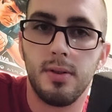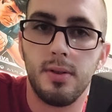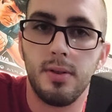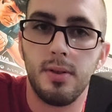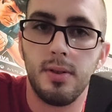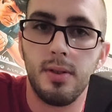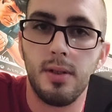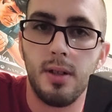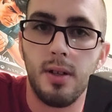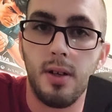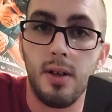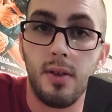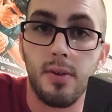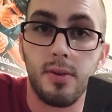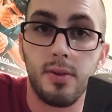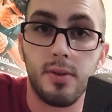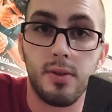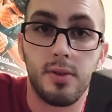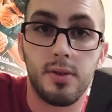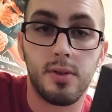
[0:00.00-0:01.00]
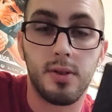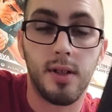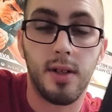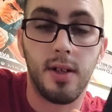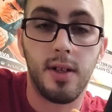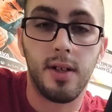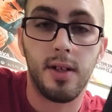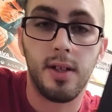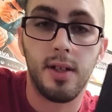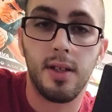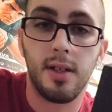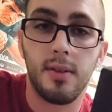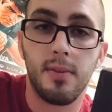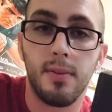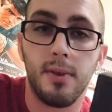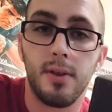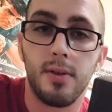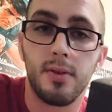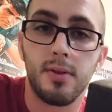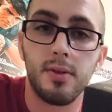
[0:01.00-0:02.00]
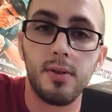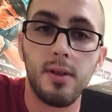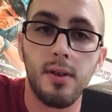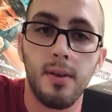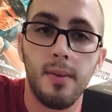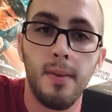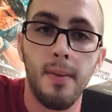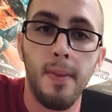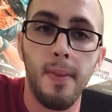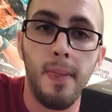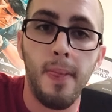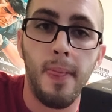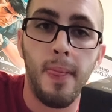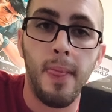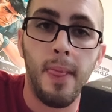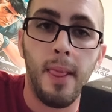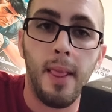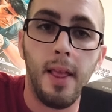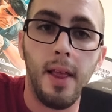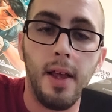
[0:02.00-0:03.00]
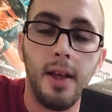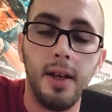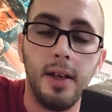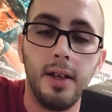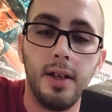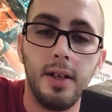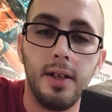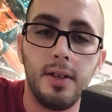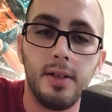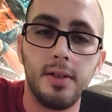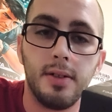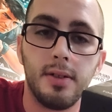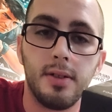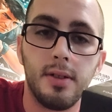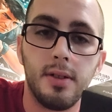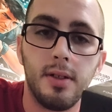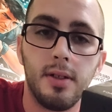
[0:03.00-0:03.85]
I was just trying to get the most, and